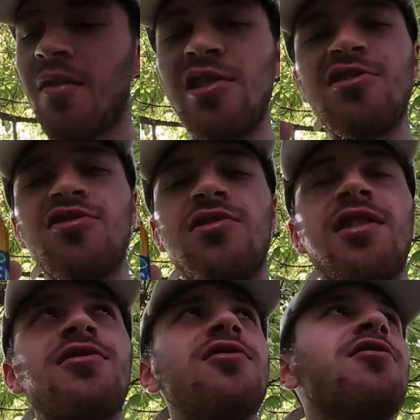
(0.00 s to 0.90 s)
This is
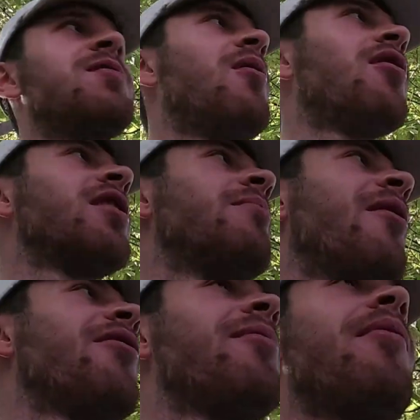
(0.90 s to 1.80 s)
decent as sparkling
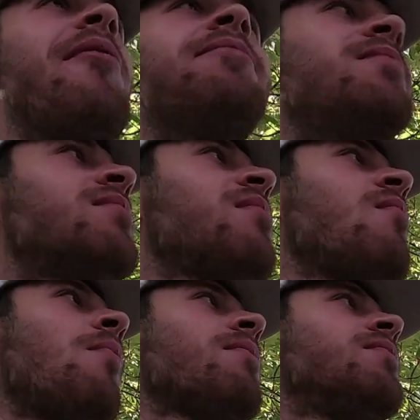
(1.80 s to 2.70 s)
mango, but
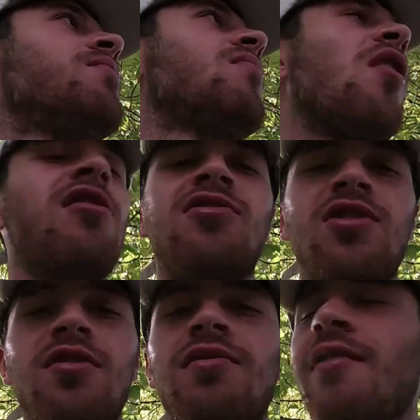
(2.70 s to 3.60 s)
it's
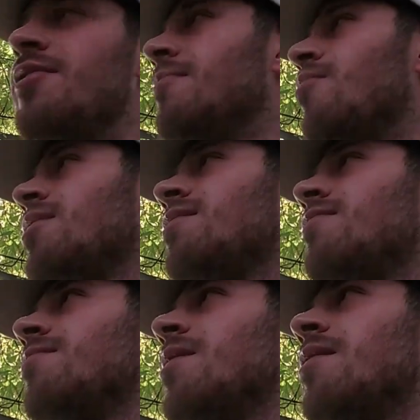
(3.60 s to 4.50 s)
still very depressing
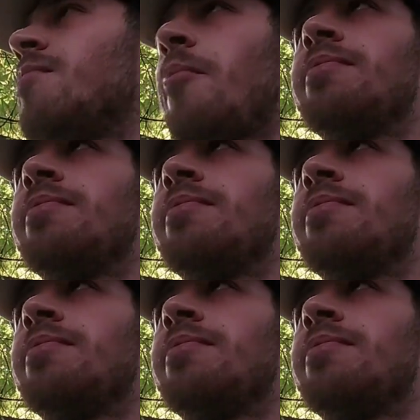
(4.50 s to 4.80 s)
to me.